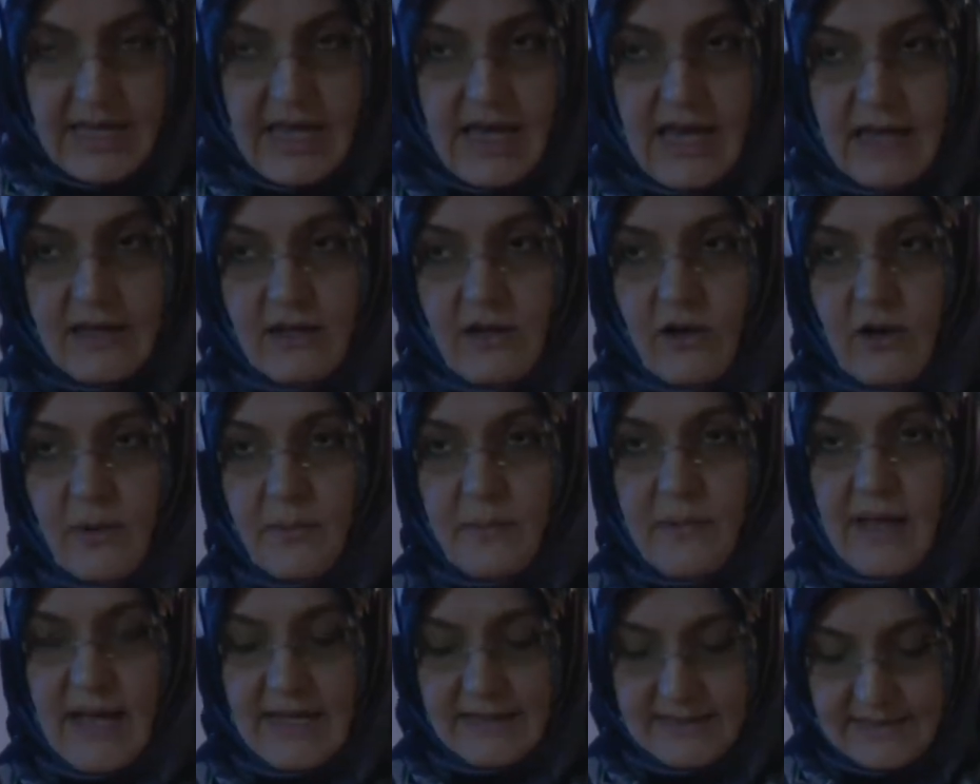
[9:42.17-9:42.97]

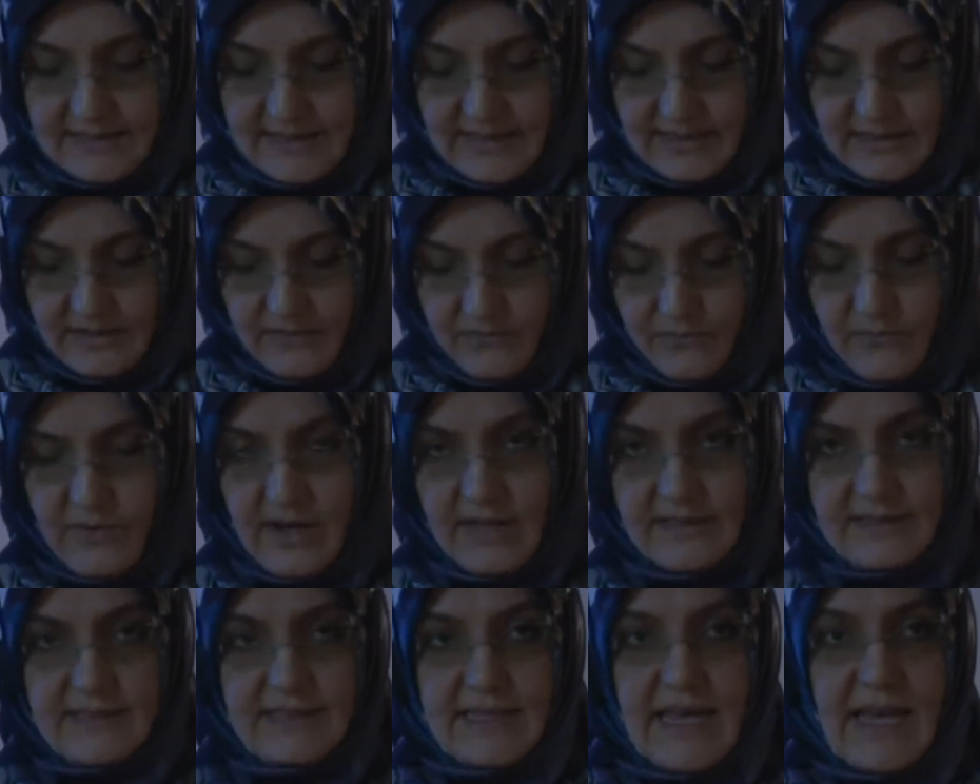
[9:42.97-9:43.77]
encompassing
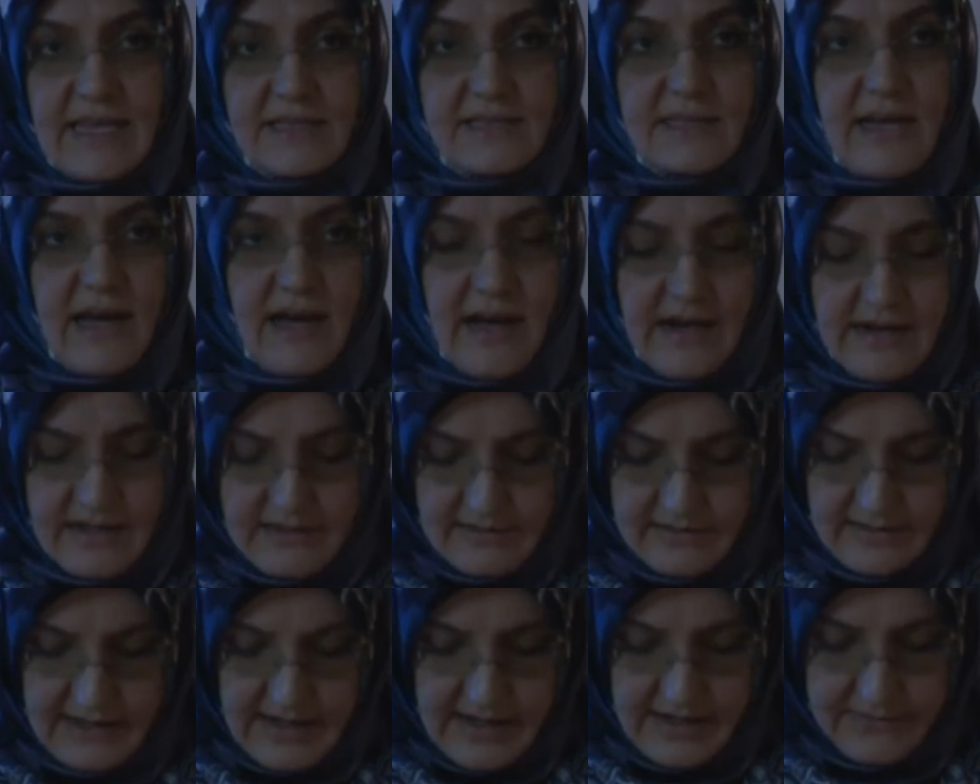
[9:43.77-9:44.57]
one's
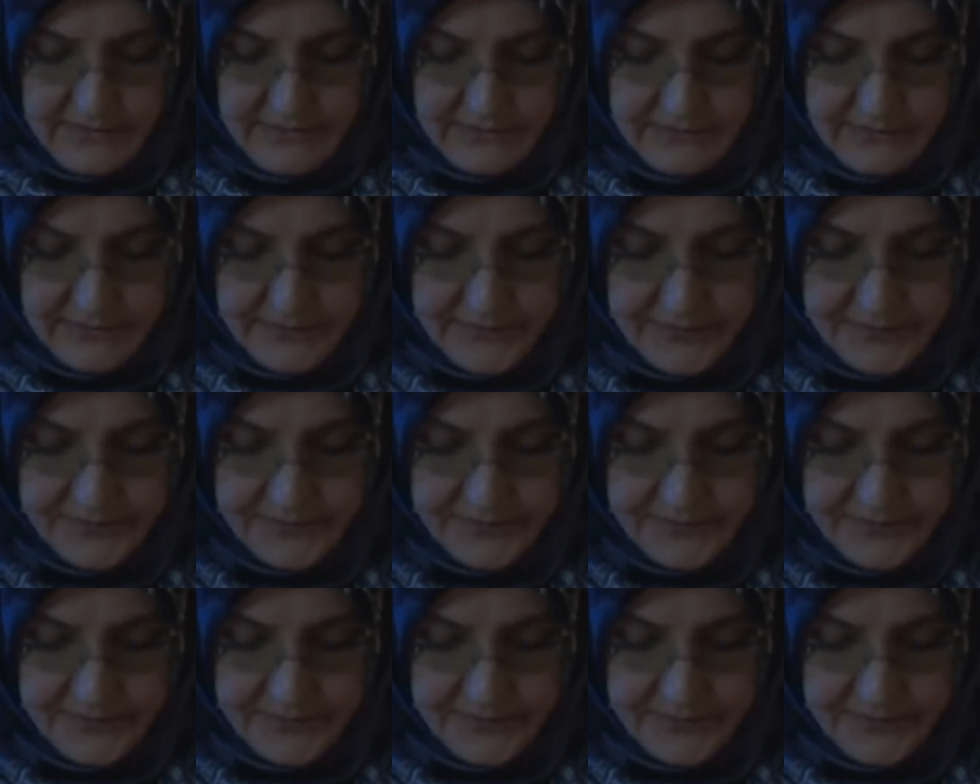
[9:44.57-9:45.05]
entire life.